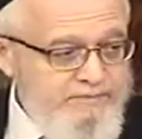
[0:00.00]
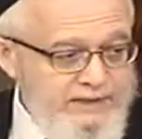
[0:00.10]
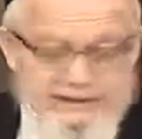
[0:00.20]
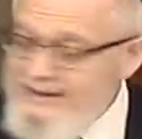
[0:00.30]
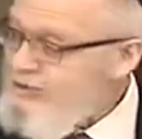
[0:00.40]

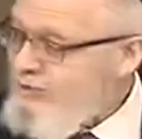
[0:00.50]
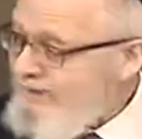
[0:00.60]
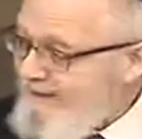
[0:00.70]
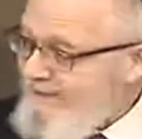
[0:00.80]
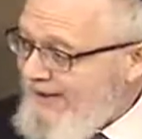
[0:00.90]
Unless you
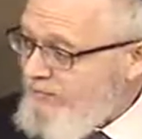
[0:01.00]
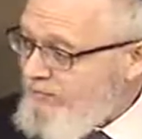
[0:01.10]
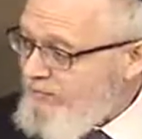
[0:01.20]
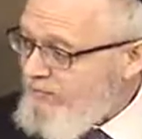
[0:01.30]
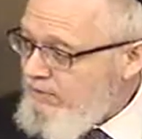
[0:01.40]
pay
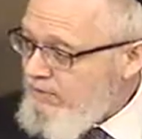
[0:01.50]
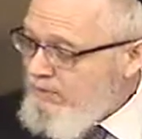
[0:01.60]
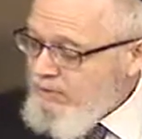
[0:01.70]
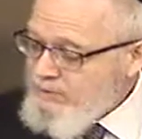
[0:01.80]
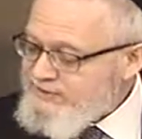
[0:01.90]
value,
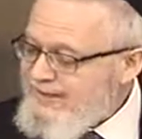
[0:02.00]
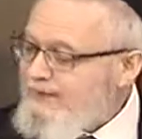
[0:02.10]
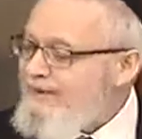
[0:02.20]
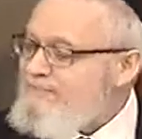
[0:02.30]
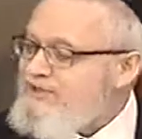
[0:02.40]
because
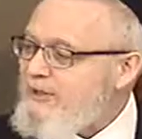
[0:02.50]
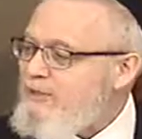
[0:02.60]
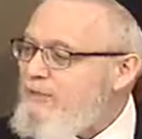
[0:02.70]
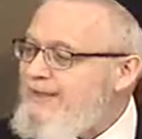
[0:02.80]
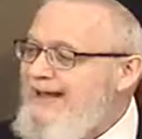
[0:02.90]
there I'm selling
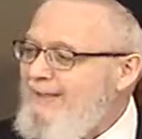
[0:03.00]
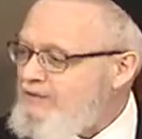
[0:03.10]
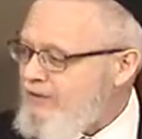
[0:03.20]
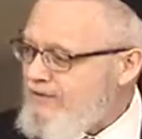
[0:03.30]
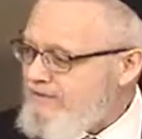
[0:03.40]
you the
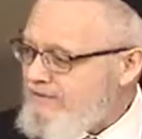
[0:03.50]
object.